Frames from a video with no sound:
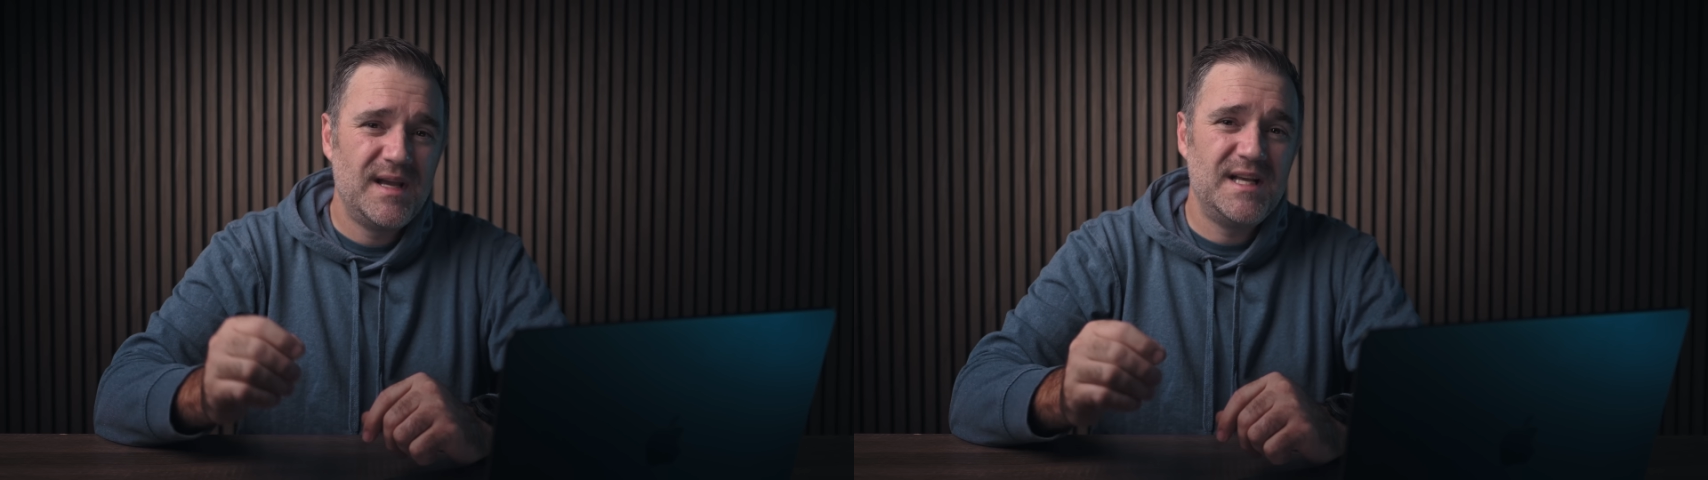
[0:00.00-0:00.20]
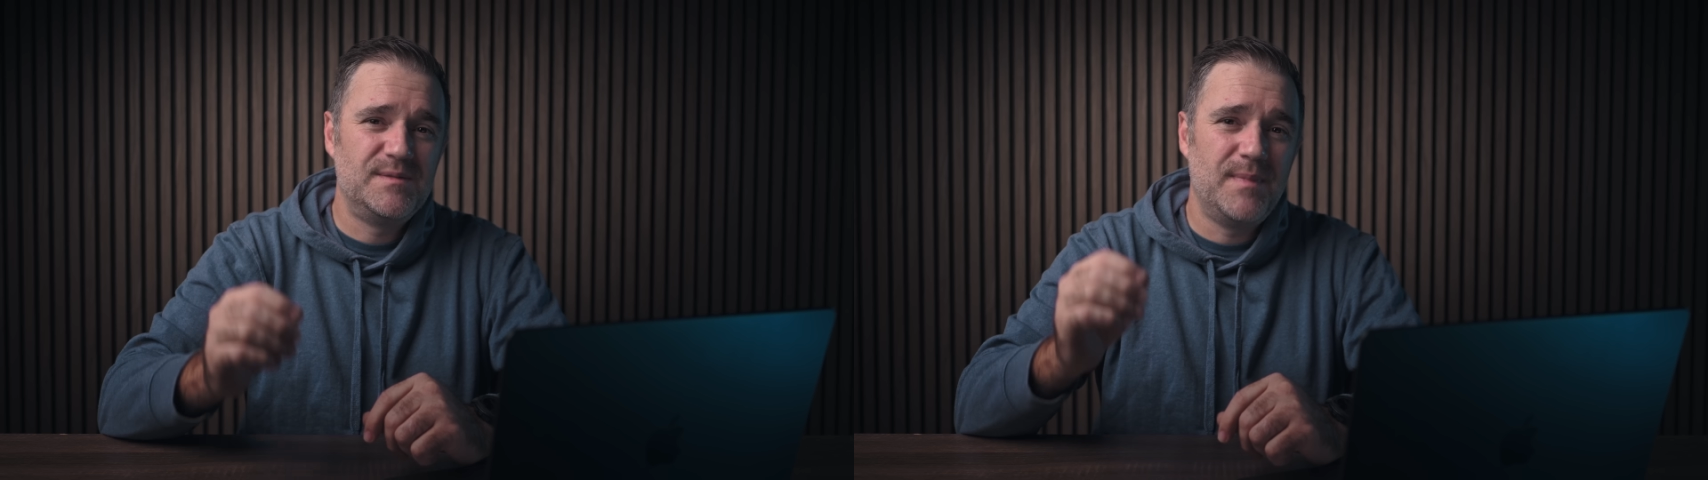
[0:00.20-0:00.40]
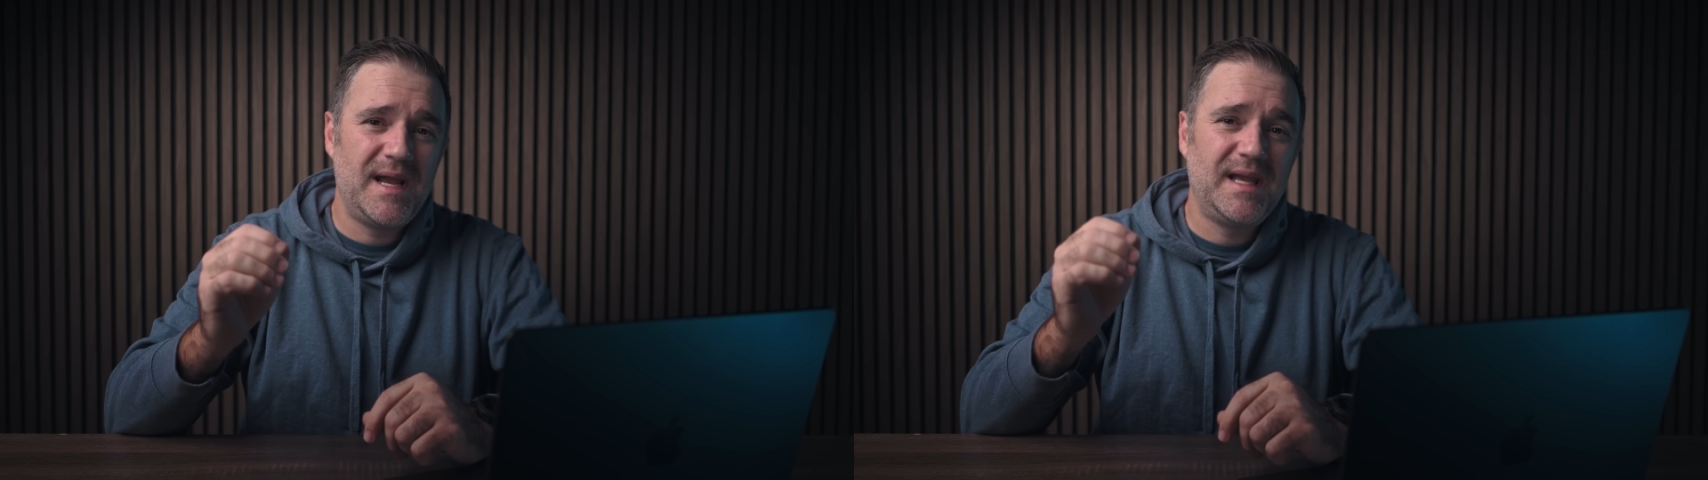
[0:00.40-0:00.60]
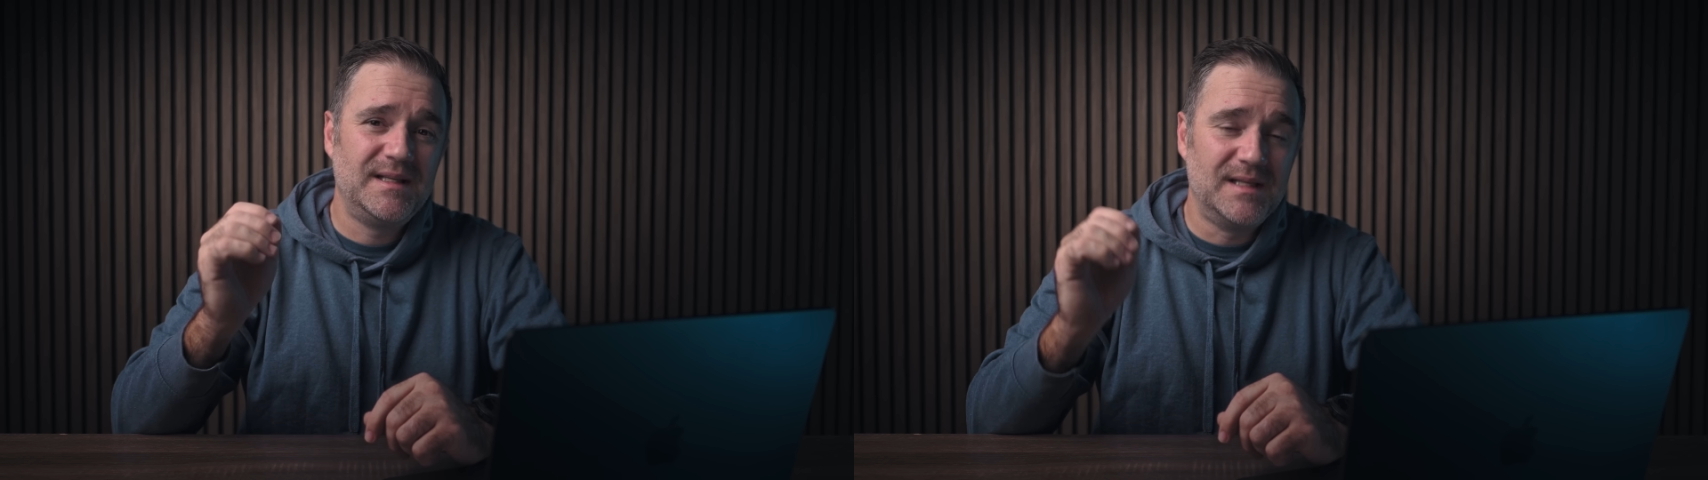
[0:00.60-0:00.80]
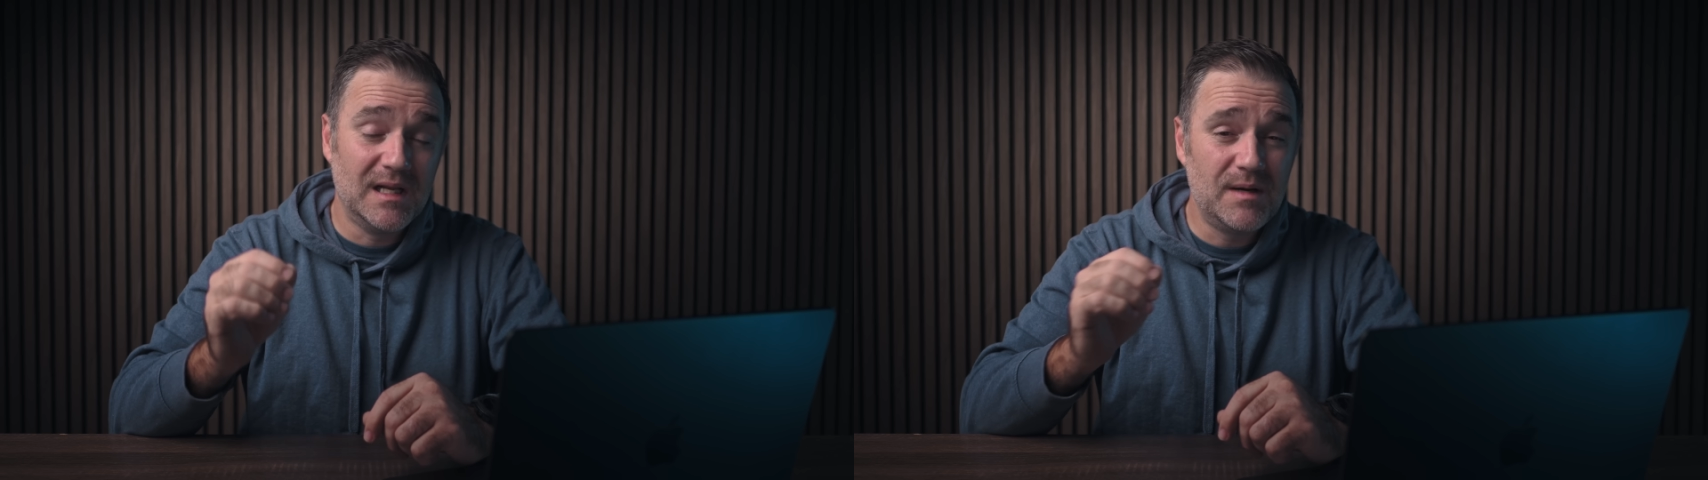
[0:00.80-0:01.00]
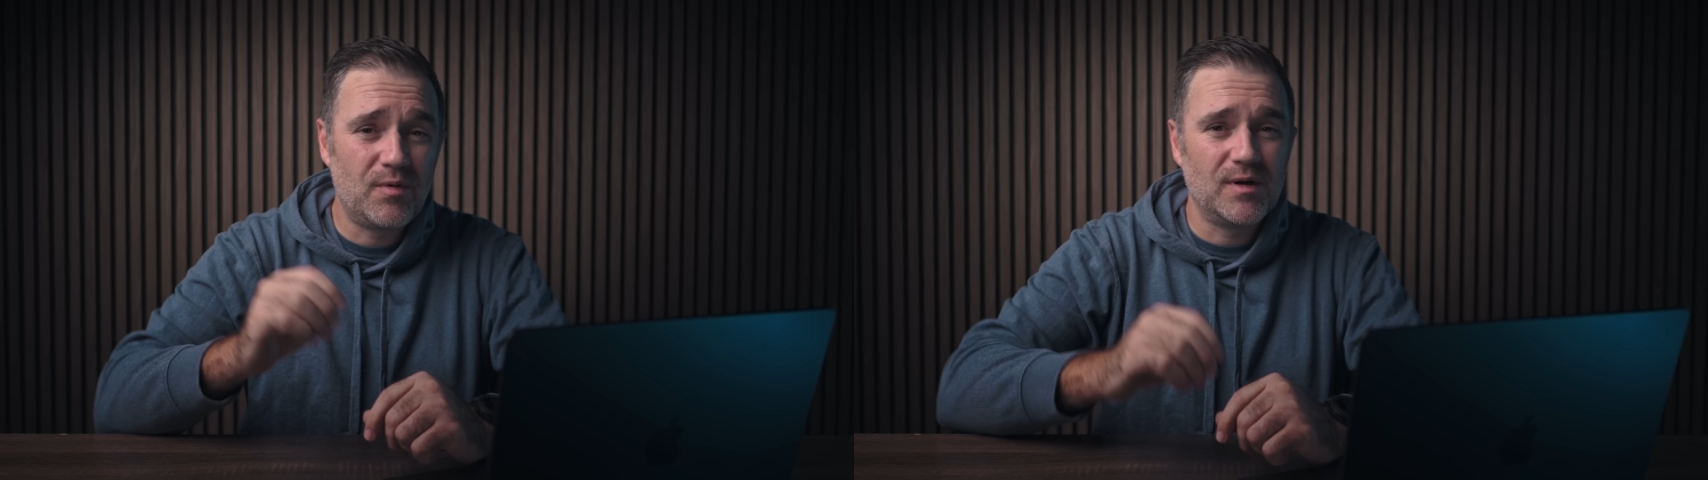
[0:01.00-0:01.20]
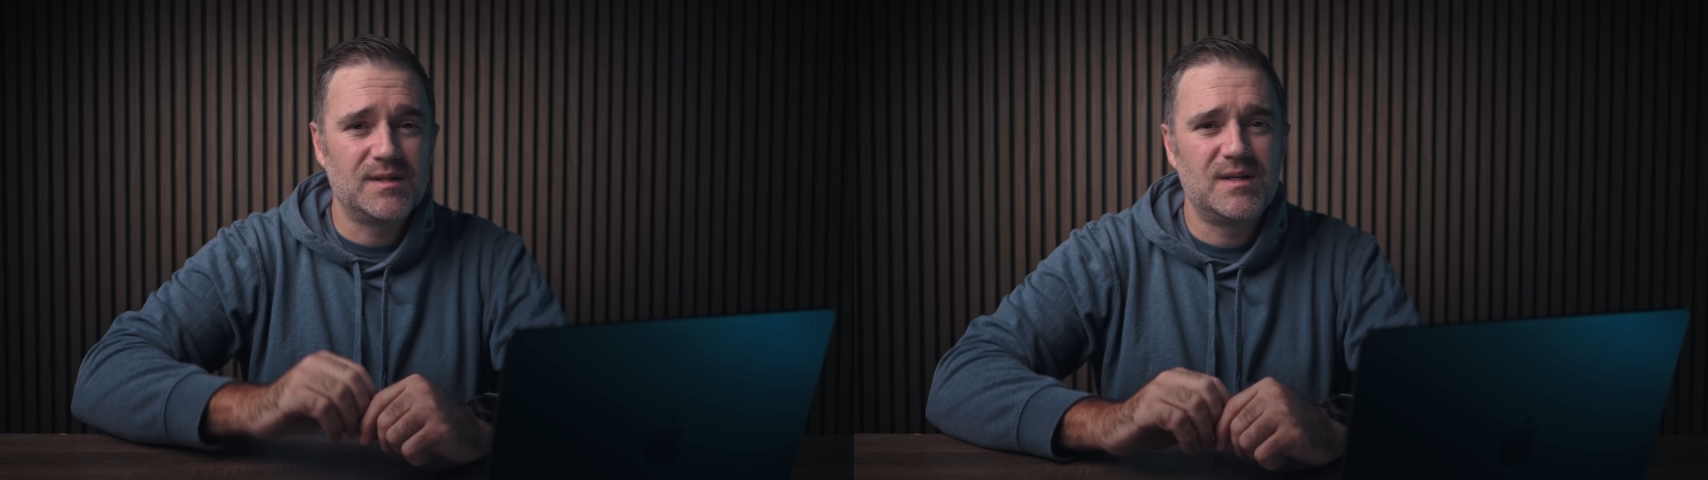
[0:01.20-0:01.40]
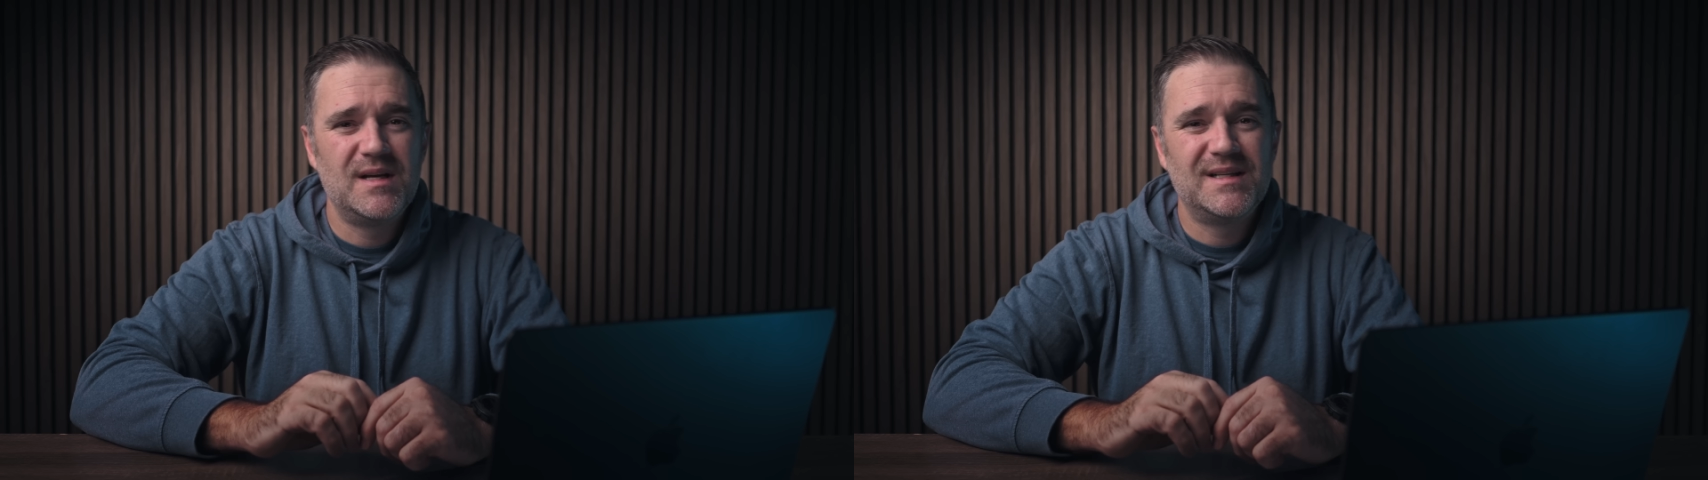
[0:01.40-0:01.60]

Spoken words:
is making deliberate,